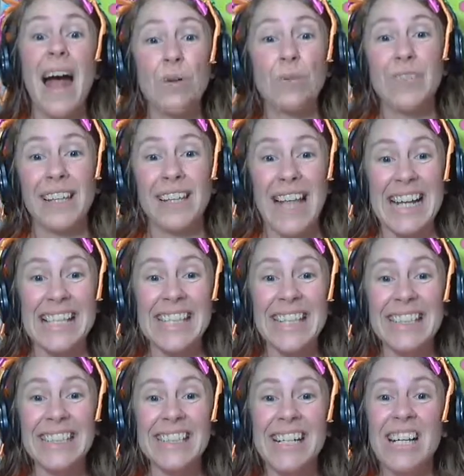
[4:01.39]
the
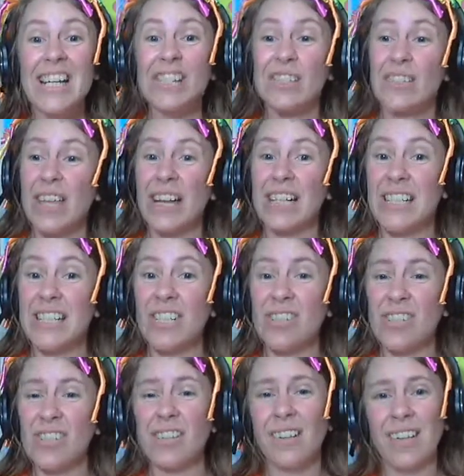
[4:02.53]
lesson so that it doesn't
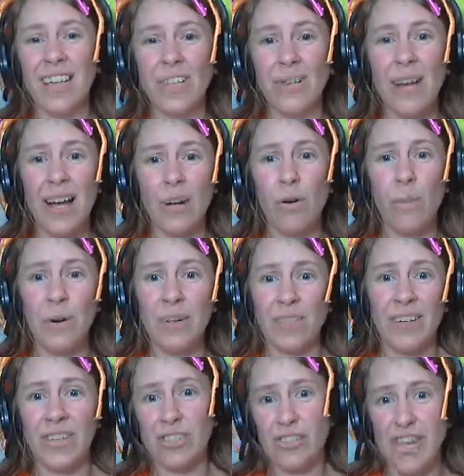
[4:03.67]
just look like you had a whole bunch of
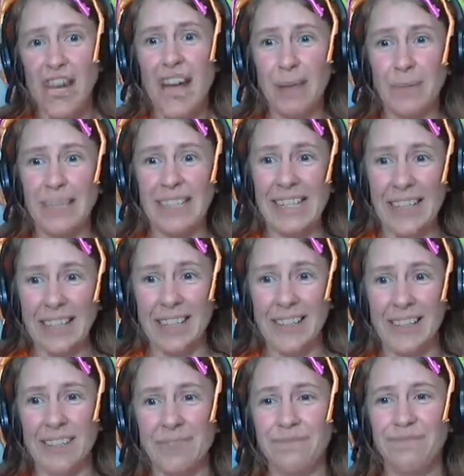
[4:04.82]
extra time at the end.
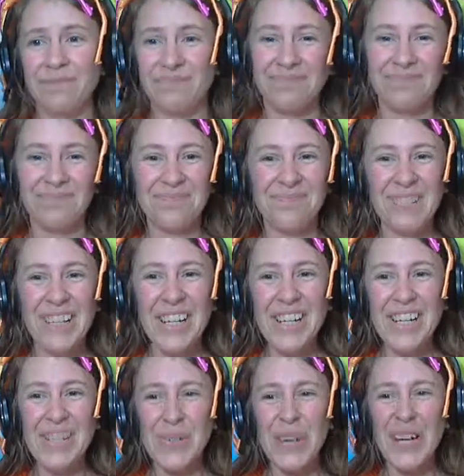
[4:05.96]

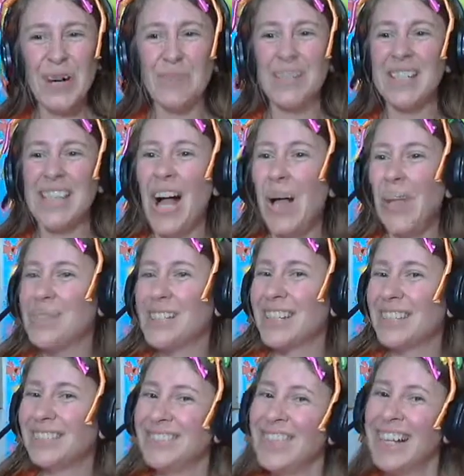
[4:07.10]
So I hope this helps.
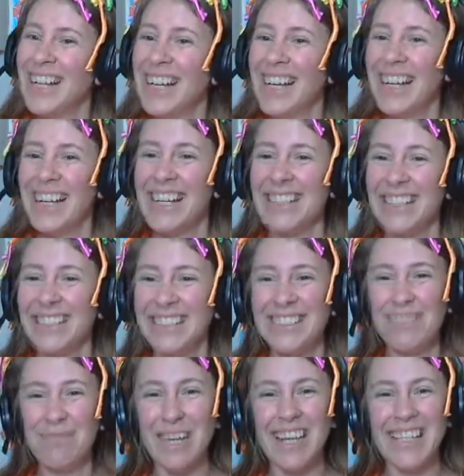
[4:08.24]

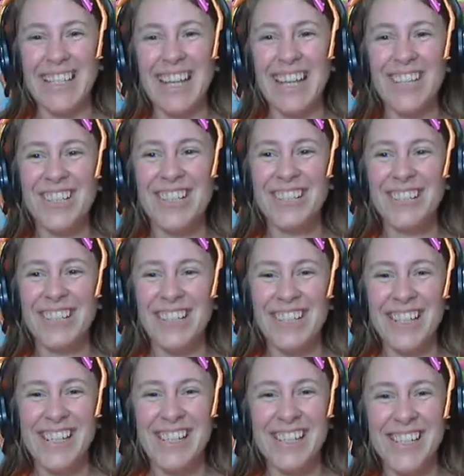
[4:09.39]
Pronunciation,
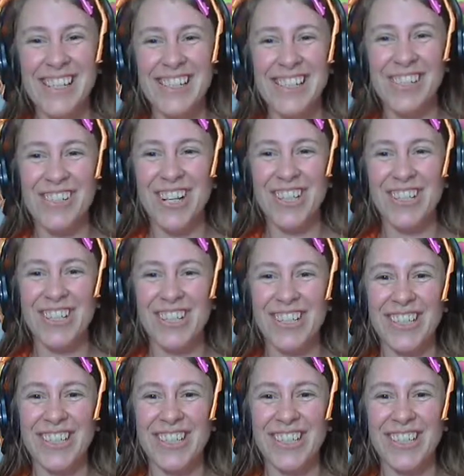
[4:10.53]
sentence structure,